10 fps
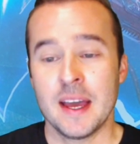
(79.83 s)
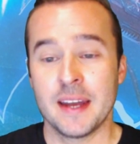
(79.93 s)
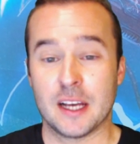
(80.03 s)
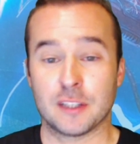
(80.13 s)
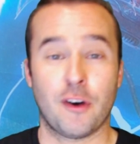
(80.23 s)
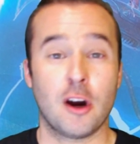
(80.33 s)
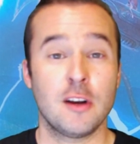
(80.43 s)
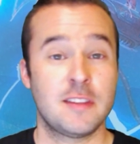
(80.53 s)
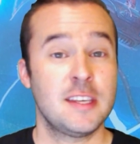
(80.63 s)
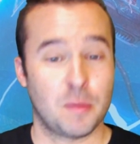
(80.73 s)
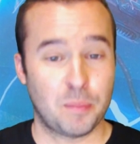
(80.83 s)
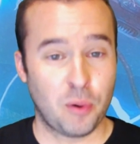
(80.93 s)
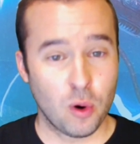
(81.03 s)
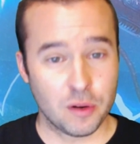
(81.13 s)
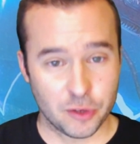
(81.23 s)
Now, as far as the
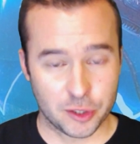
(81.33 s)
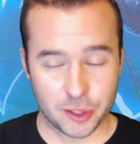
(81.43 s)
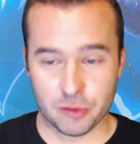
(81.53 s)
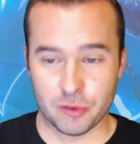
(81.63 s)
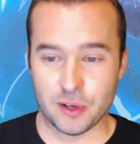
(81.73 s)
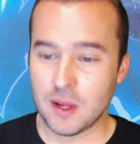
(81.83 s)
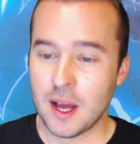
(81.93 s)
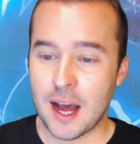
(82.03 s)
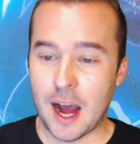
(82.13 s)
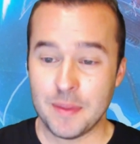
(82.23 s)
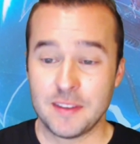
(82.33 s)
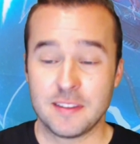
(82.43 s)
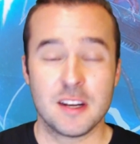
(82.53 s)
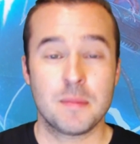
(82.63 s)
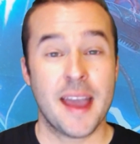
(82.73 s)
support for Kathril, this is going
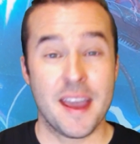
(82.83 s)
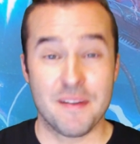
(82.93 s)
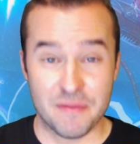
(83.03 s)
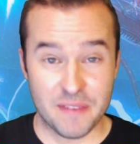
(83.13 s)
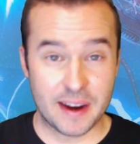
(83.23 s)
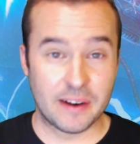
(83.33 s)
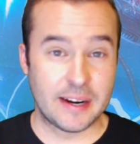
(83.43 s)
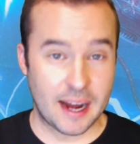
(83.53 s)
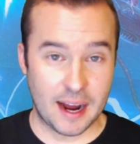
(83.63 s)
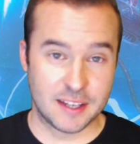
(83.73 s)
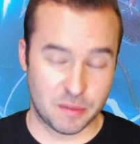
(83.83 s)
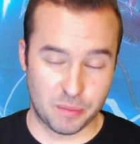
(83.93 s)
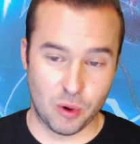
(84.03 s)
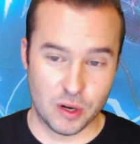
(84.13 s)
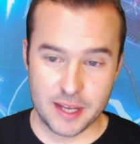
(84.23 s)
to be a very high
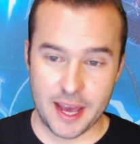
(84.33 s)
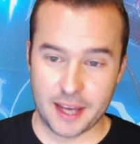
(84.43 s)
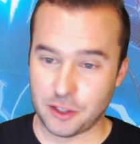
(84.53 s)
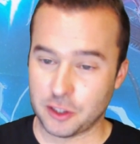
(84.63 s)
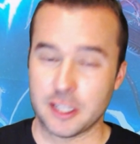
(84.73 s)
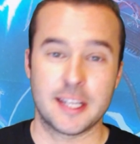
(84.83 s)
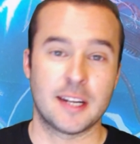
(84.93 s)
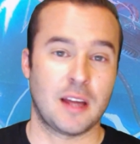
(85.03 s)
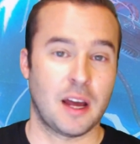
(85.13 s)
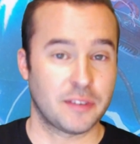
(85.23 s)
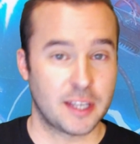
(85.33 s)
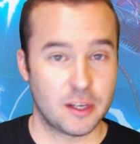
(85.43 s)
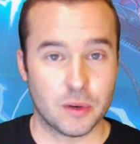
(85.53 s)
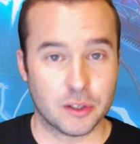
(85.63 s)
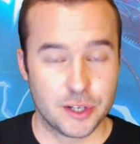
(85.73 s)
support deck. You're going to need a lot of
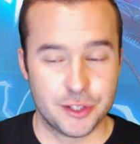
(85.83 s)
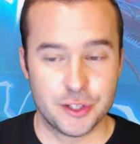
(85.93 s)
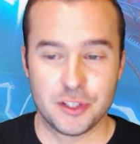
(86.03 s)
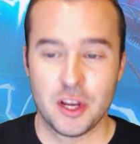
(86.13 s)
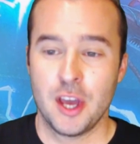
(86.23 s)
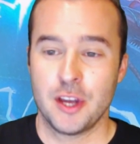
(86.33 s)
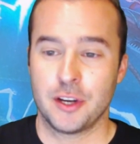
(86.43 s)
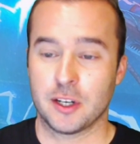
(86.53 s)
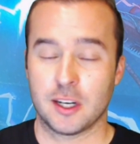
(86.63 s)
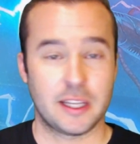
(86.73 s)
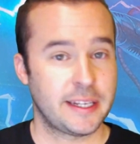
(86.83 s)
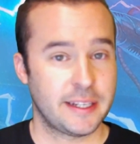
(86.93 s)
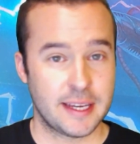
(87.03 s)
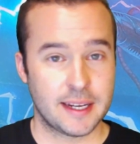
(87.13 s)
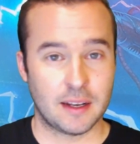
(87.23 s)
keyword creatures. You're going to
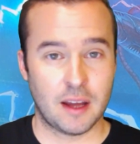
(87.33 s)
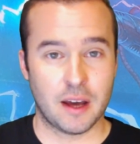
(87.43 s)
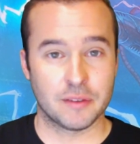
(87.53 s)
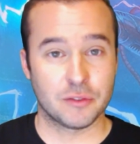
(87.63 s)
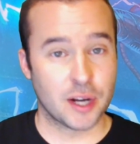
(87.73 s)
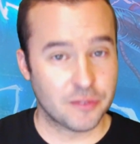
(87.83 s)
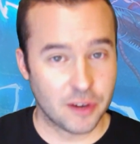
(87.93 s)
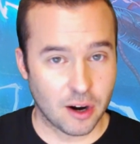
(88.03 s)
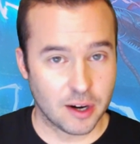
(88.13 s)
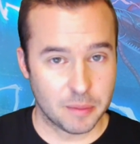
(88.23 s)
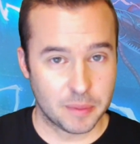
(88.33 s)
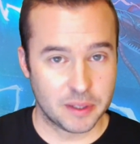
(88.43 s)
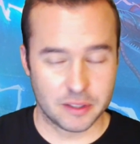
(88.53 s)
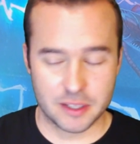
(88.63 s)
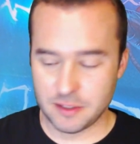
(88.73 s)
need a lot of graveyard
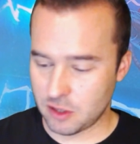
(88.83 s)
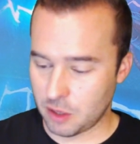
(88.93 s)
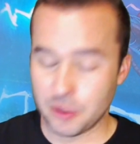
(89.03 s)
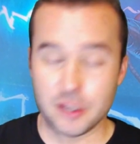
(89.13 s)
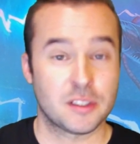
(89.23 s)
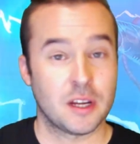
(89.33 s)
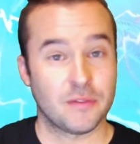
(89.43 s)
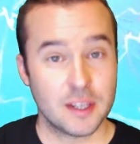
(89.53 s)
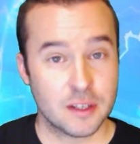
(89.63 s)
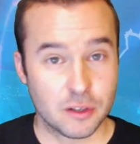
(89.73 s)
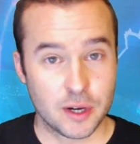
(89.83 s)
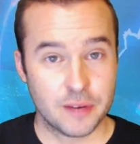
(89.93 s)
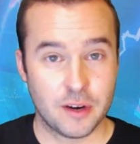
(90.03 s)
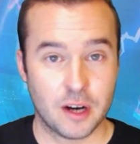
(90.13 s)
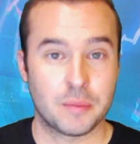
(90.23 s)
abilities, you know, putting stuff into the
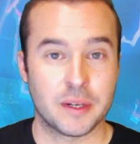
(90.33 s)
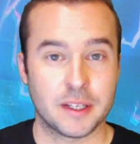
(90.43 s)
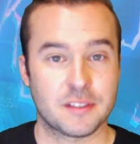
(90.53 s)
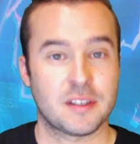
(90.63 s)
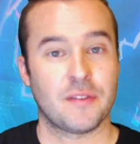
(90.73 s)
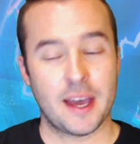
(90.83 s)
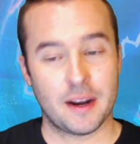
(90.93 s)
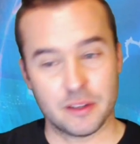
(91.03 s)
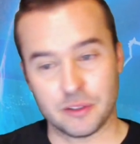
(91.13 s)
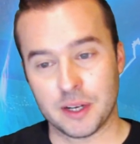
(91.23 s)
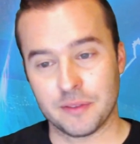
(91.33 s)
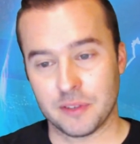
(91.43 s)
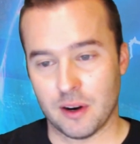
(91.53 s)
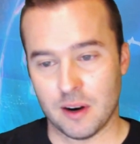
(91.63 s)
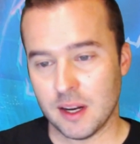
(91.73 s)
graveyard, bringing stuff out of the
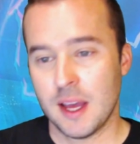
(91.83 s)
graveyard.